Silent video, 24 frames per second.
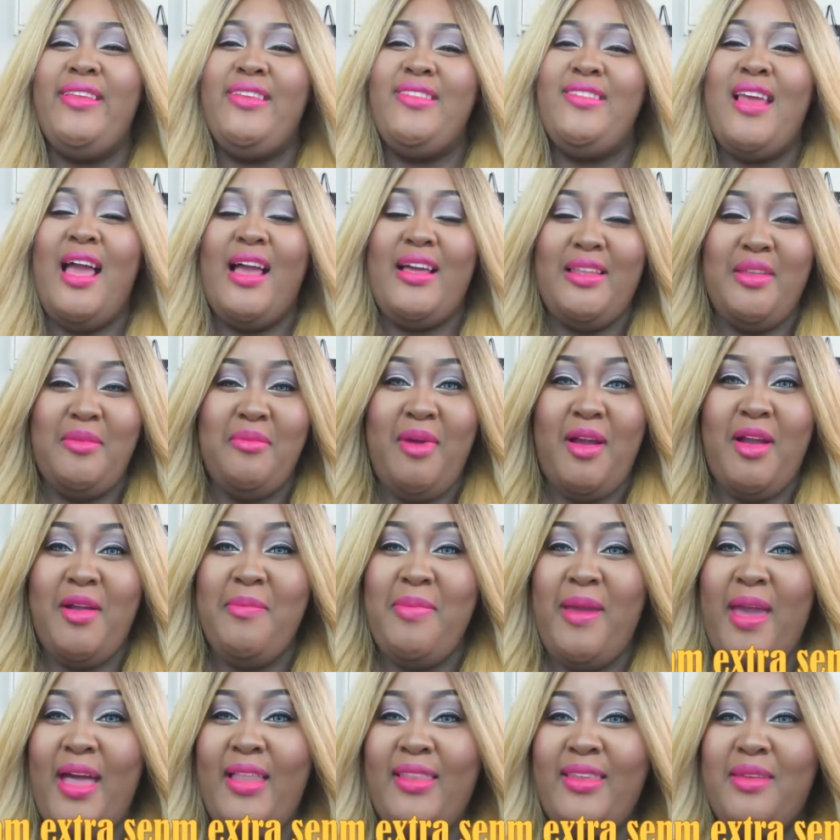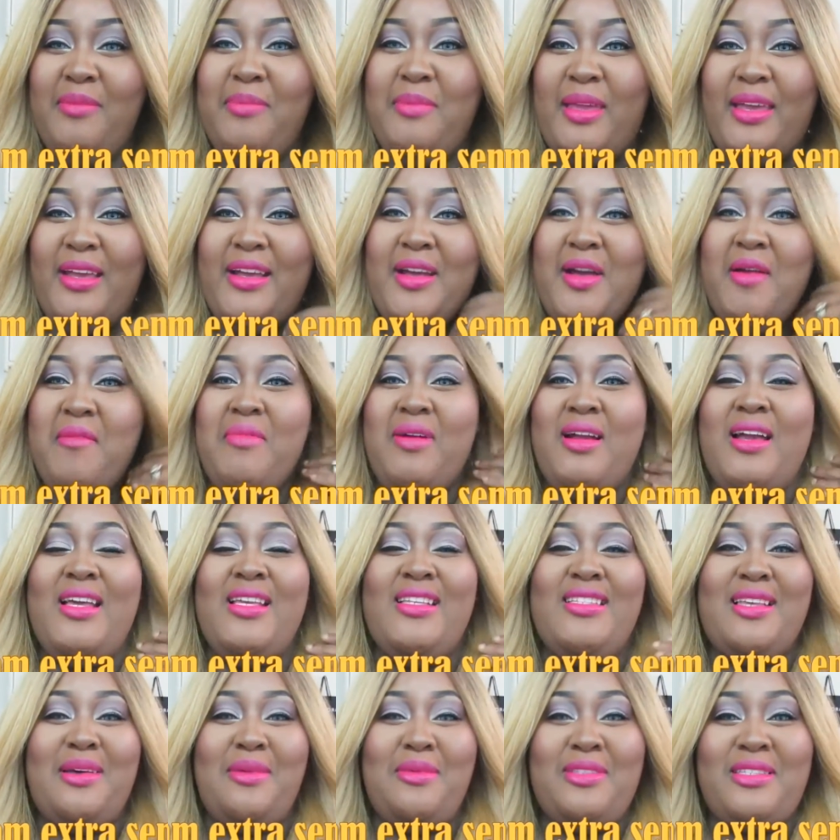the chocolate bar palette makeup
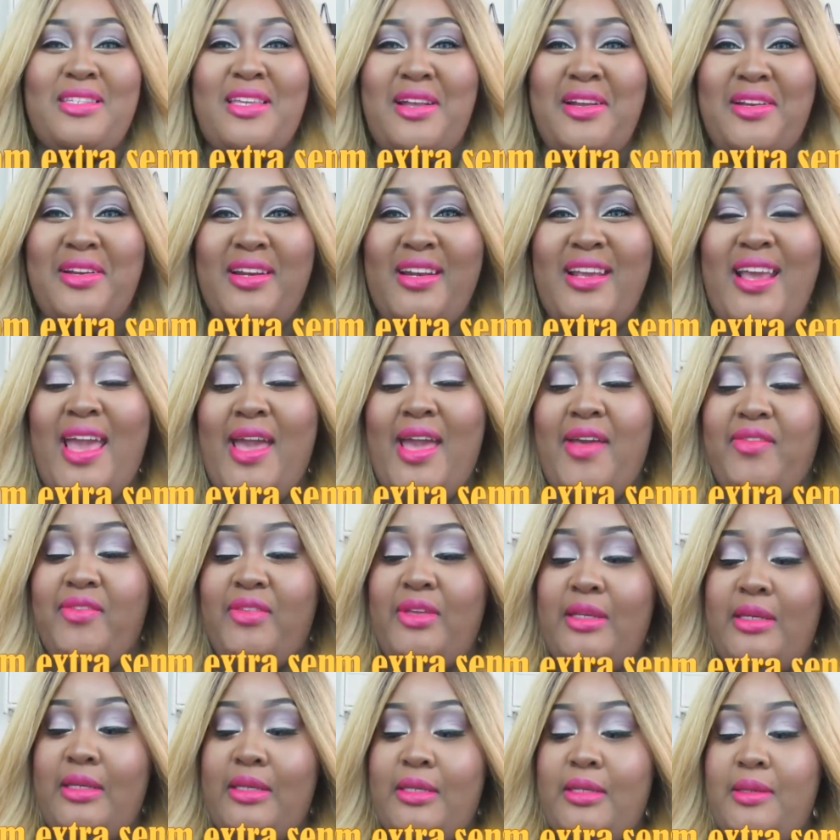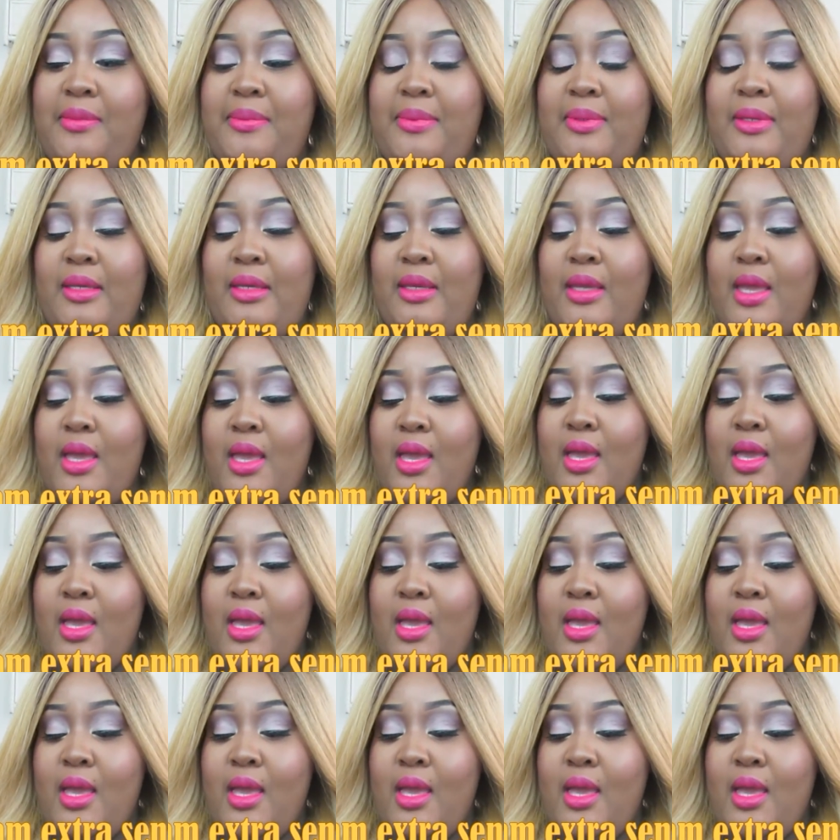because I was scared of the caffeine in it but